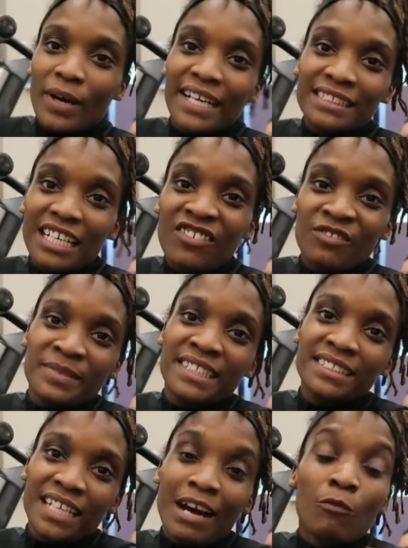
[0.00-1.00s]
weights off from
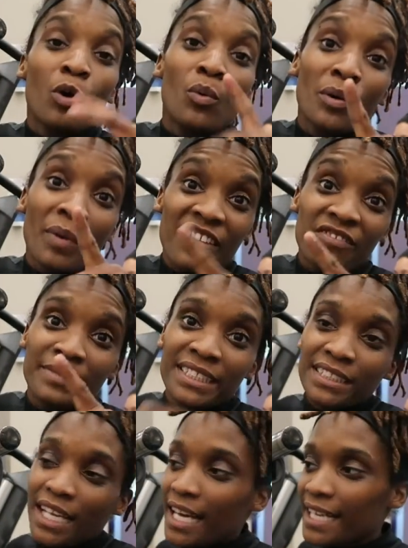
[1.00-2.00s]
each side, well one weight from
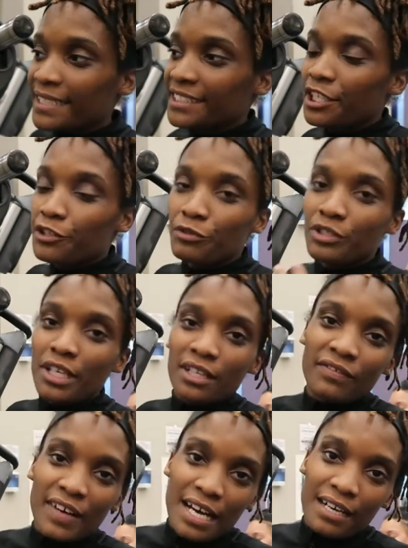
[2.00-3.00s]
each side, then she's gonna do
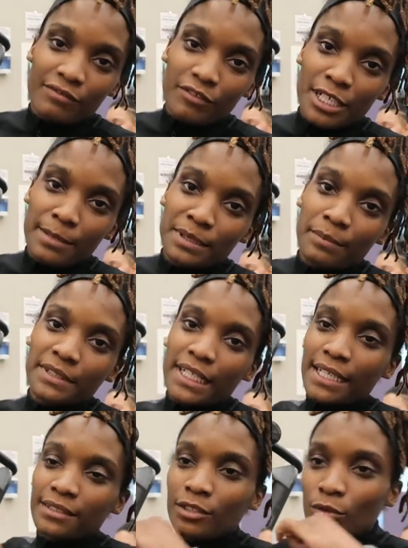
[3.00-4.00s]
another five reps. I'm gonna
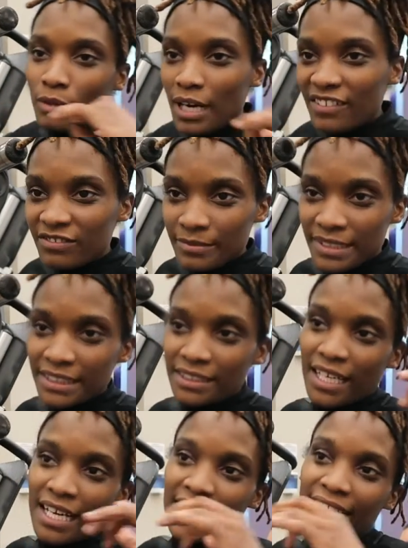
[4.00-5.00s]
take two off from each
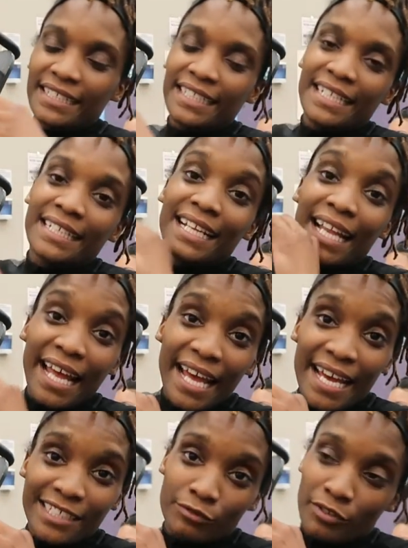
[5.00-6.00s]
side and then the
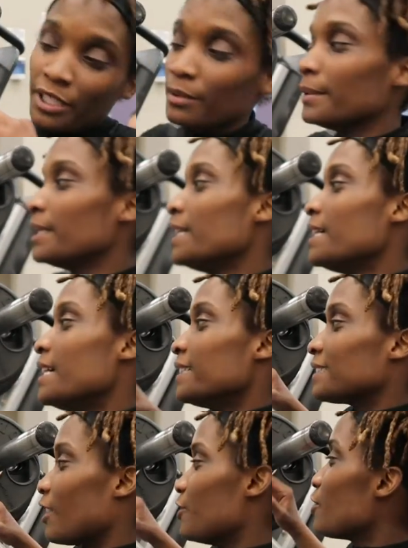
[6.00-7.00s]
last rep.
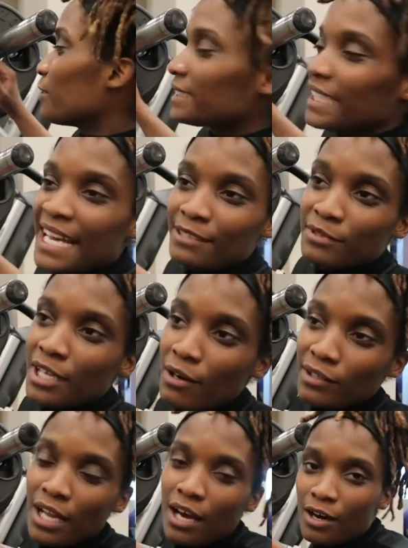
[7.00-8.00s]
So you gonna see as we
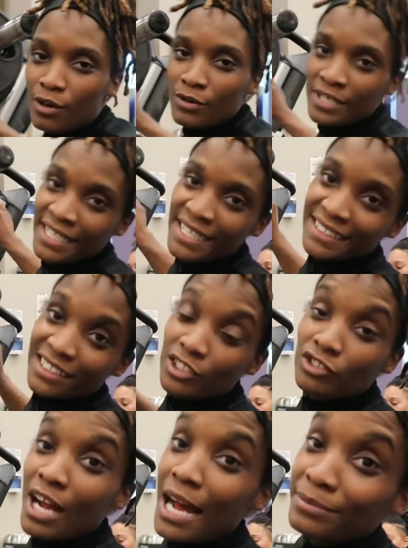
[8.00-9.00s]
go along, it's the
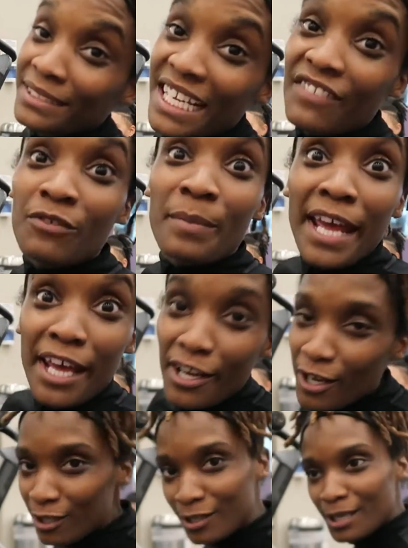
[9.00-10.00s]
drop set from
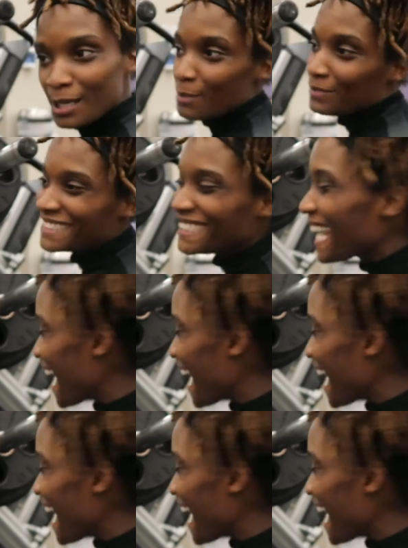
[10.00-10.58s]
hell, but she